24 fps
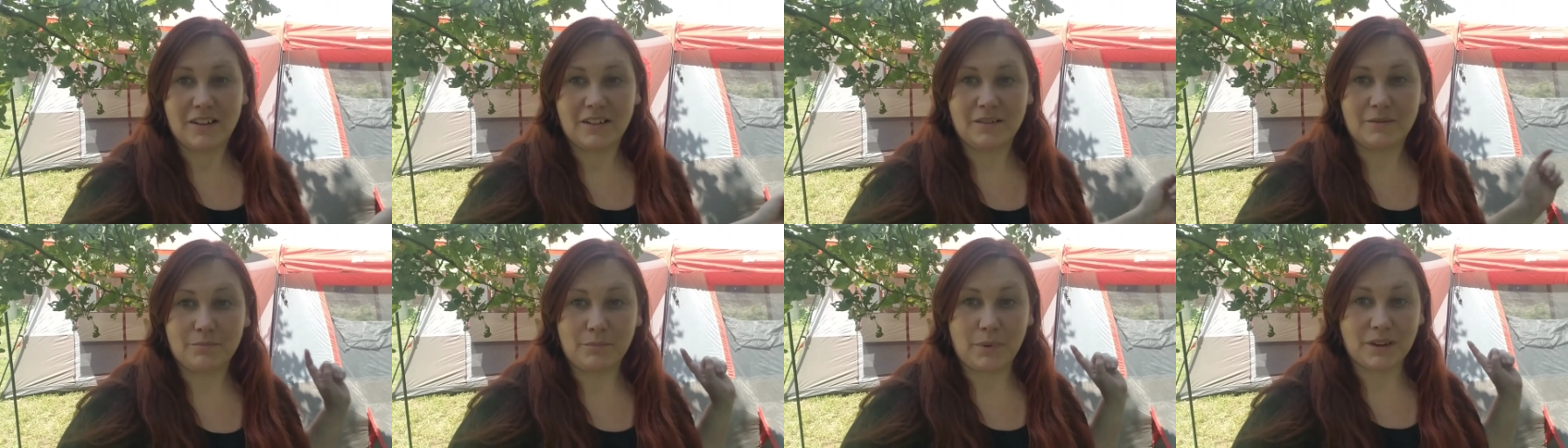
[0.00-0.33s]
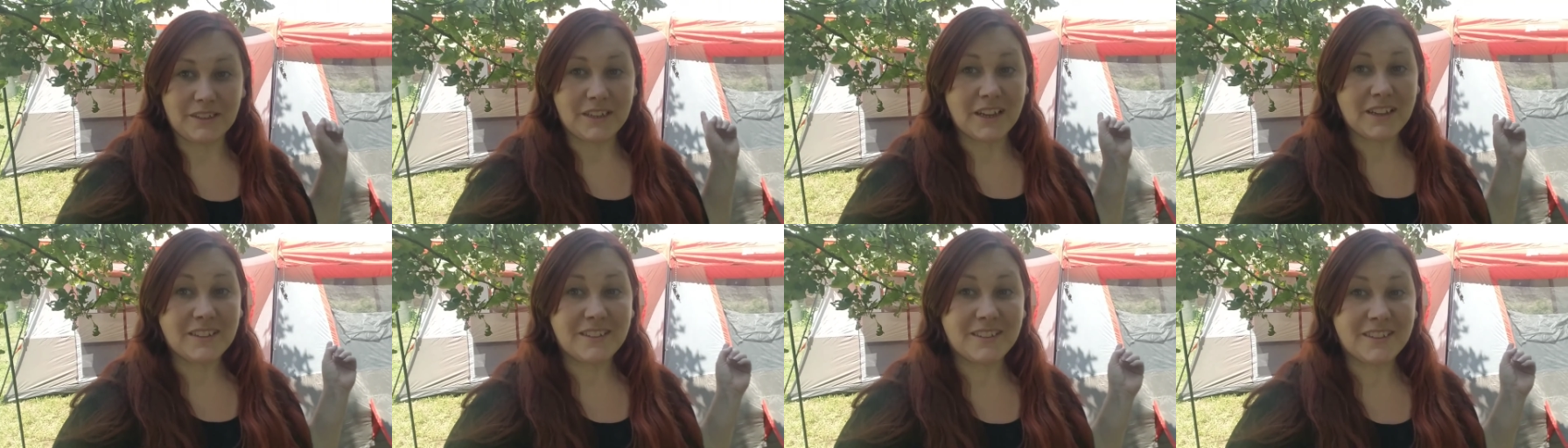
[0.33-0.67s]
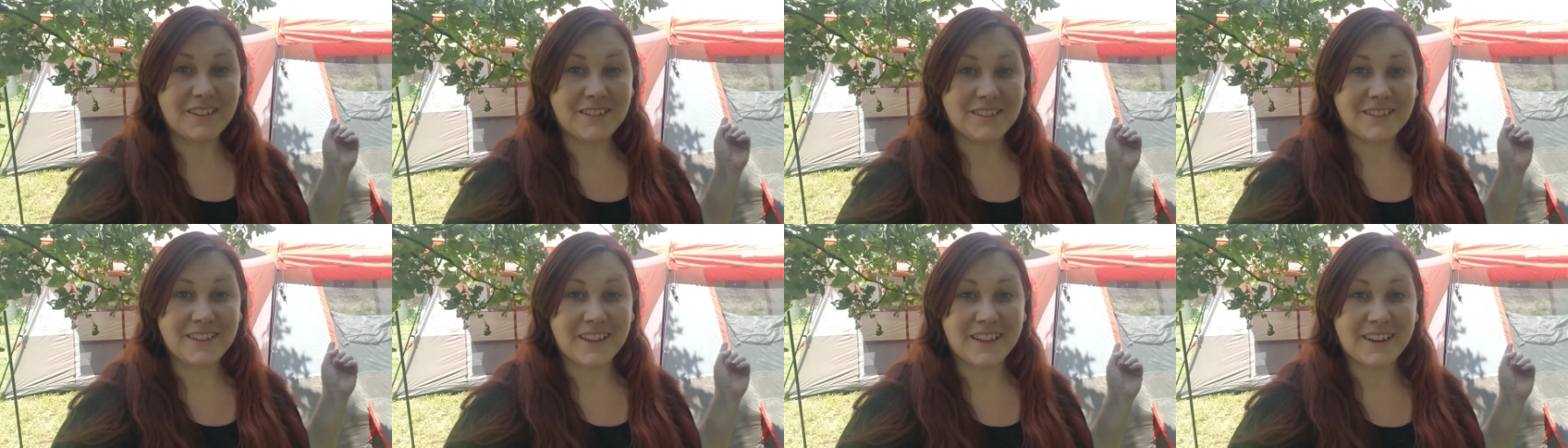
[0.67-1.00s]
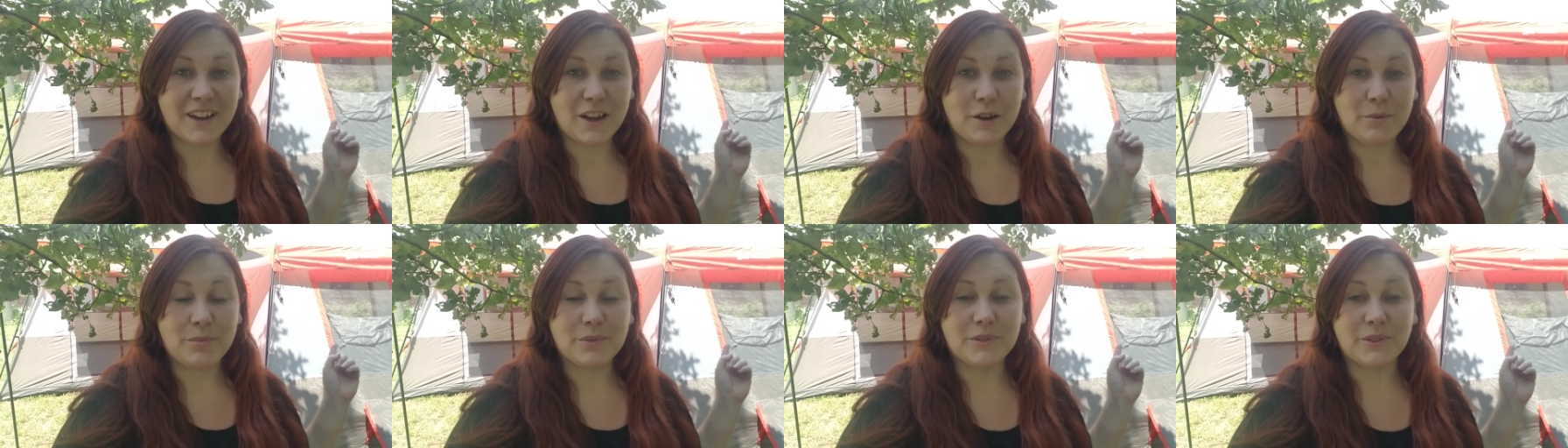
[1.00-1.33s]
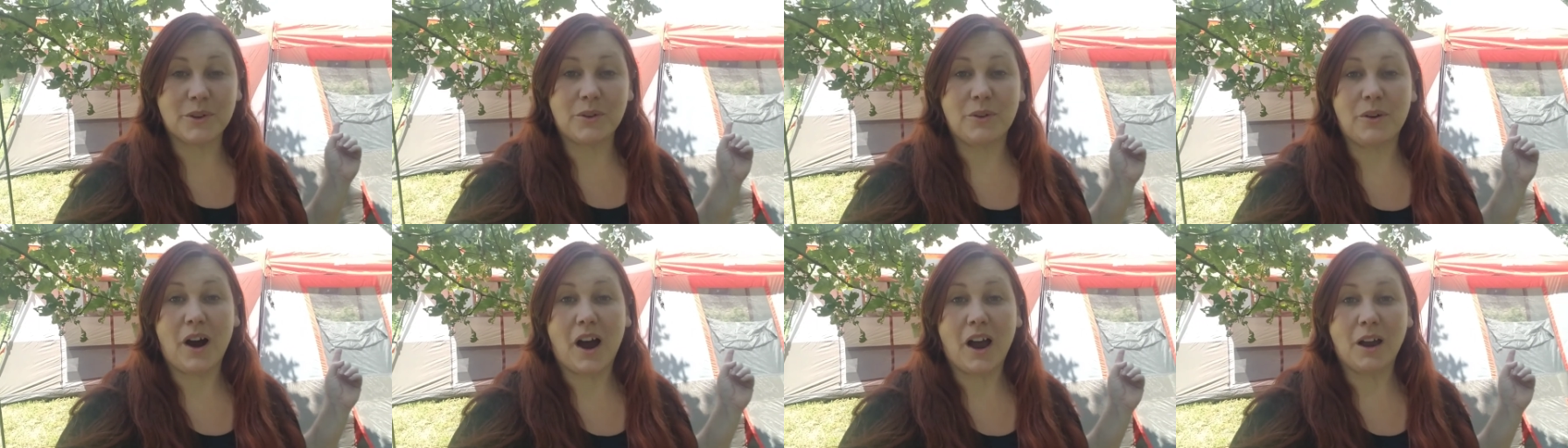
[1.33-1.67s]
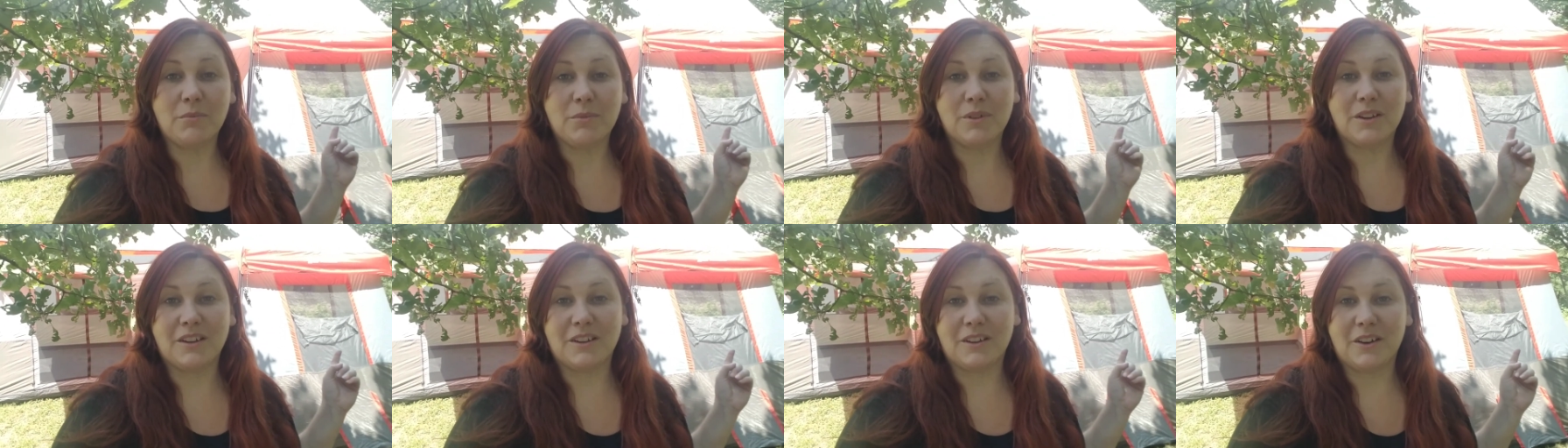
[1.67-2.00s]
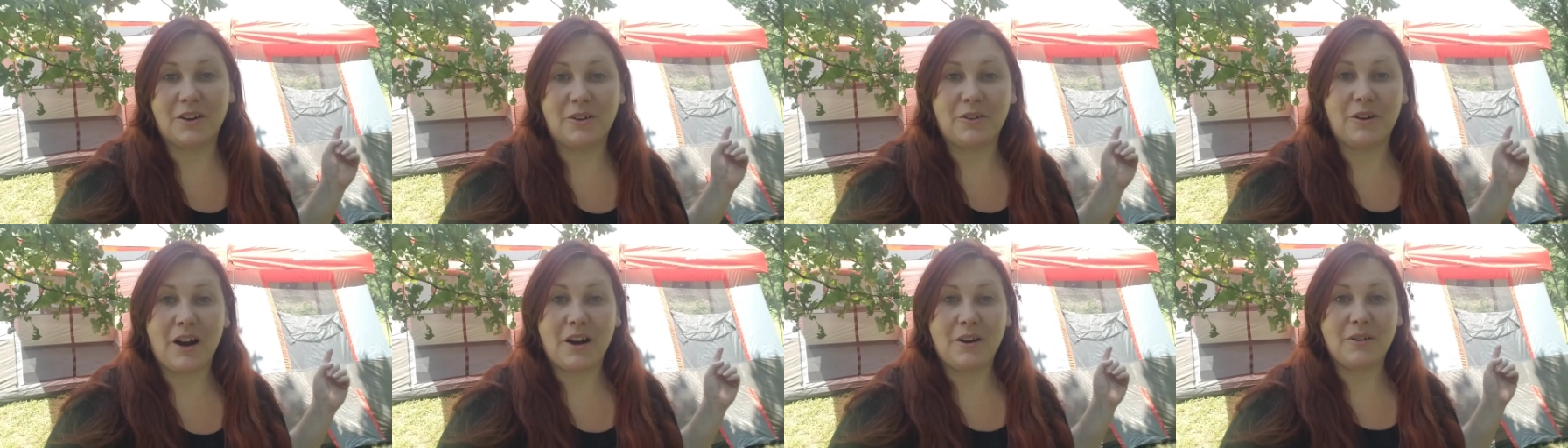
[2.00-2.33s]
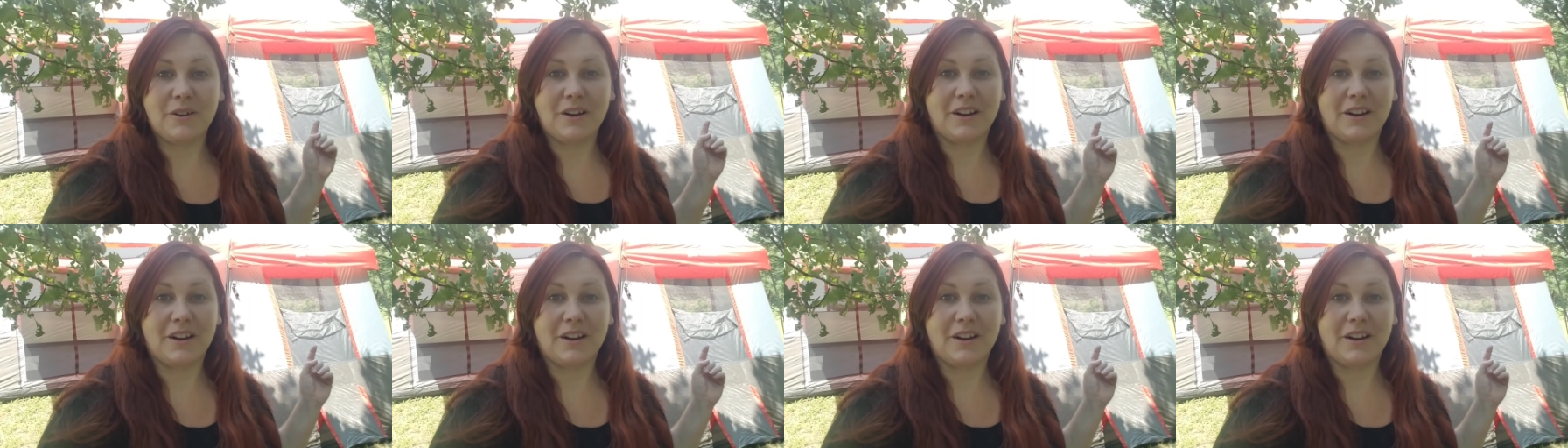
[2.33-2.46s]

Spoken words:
My tent's all set up, so I'm gonna go out